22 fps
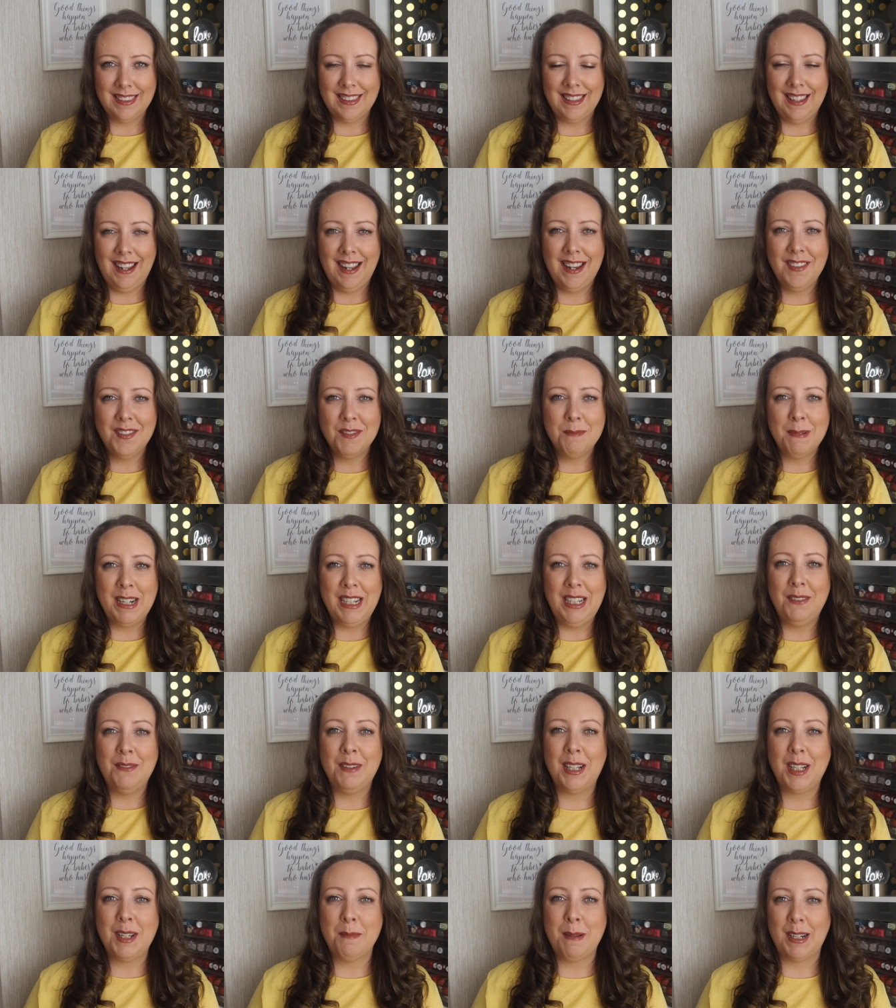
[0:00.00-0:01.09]
Hi everybody,
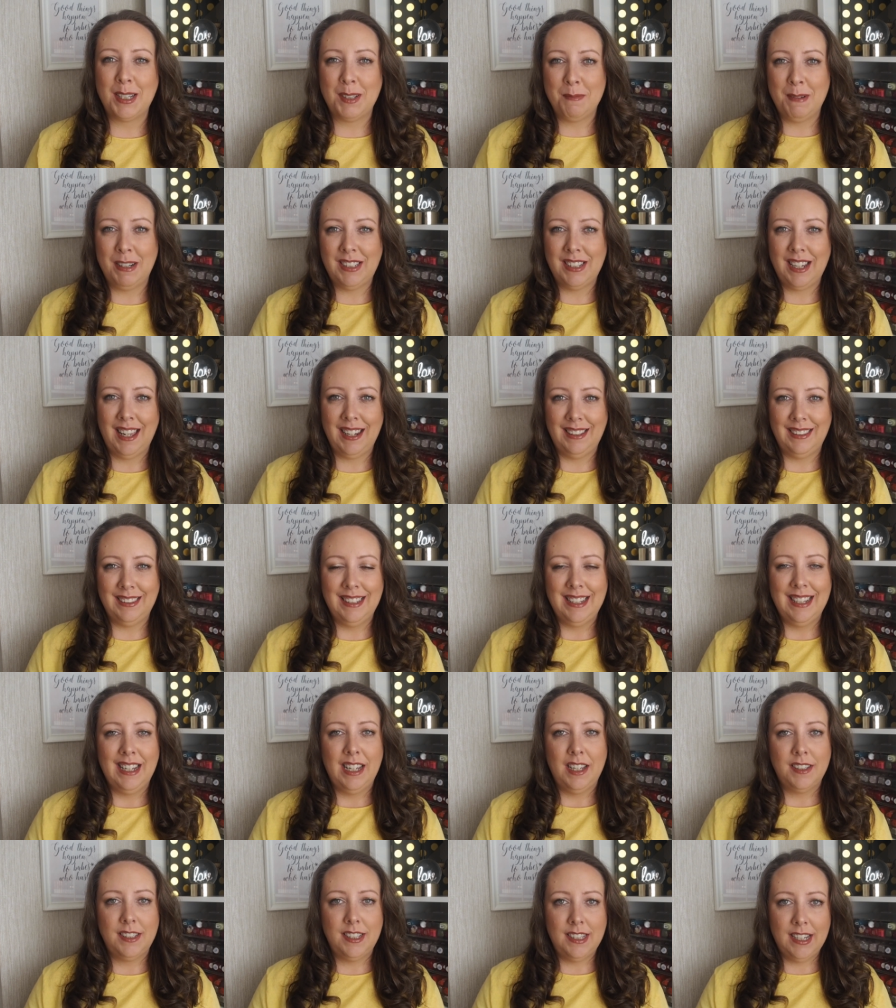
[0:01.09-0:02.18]
welcome back to my channel.
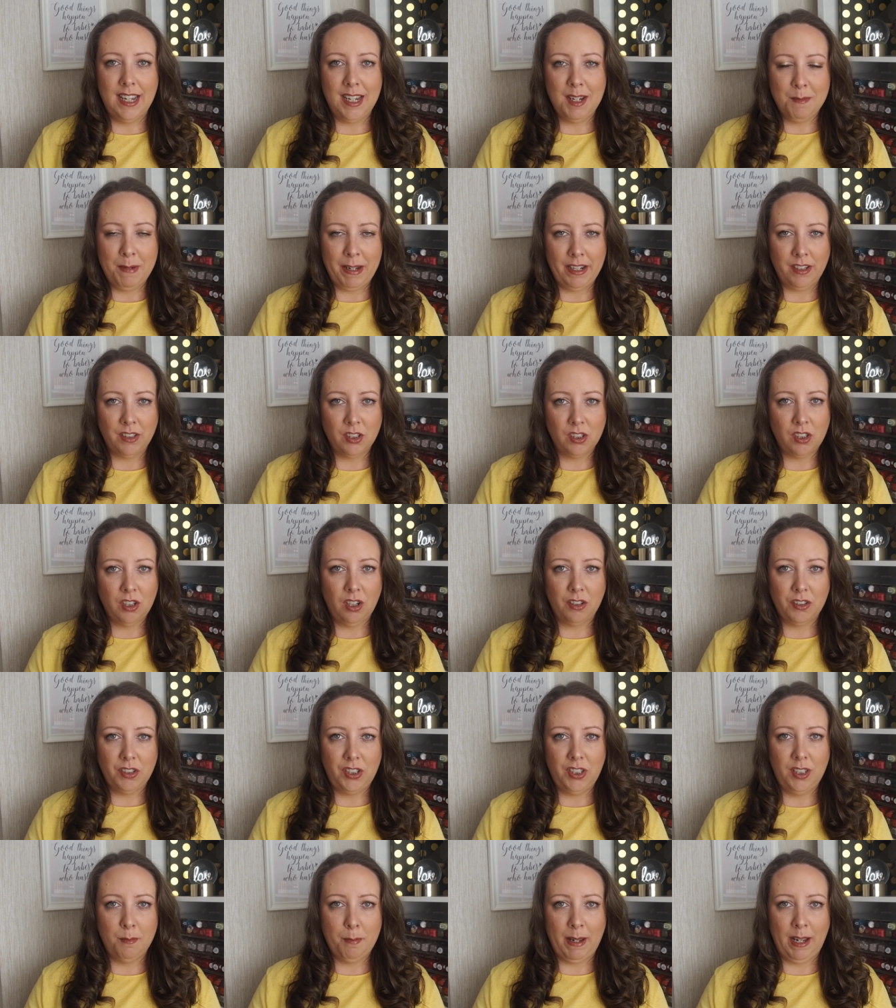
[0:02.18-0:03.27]
Today I'm here to talk
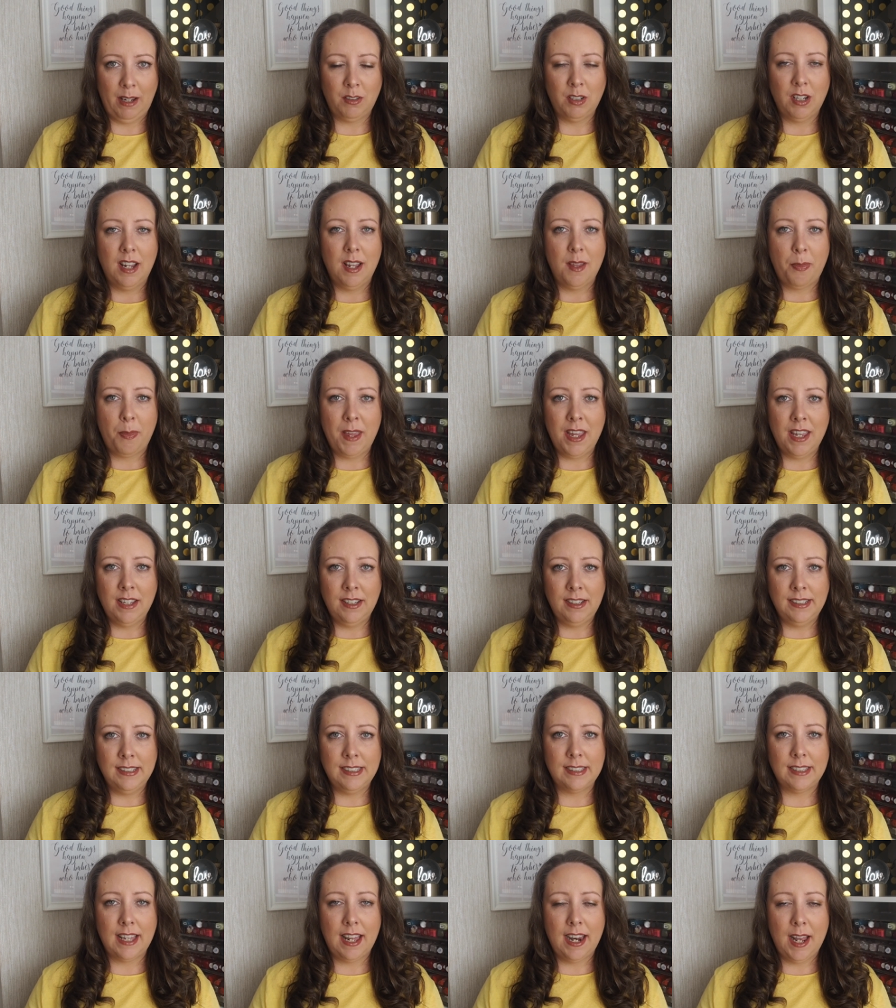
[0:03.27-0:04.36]
to you about
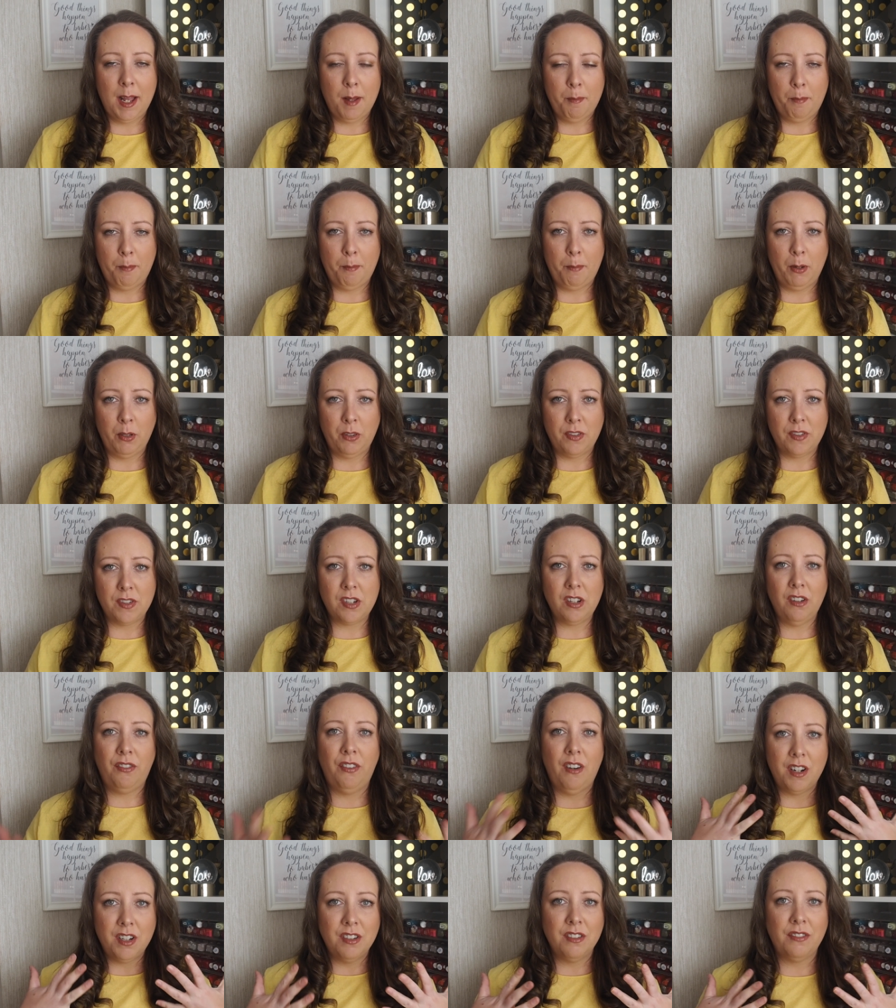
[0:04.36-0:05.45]
things that help put
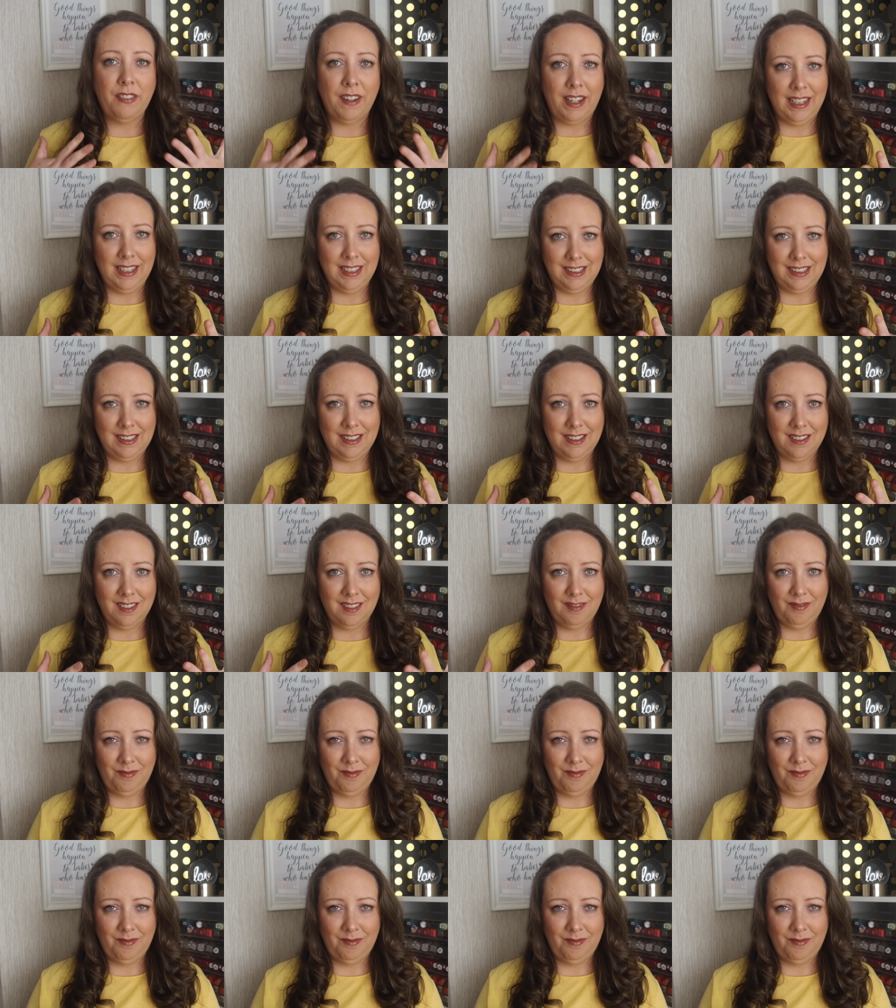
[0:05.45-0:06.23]
stuff on your face.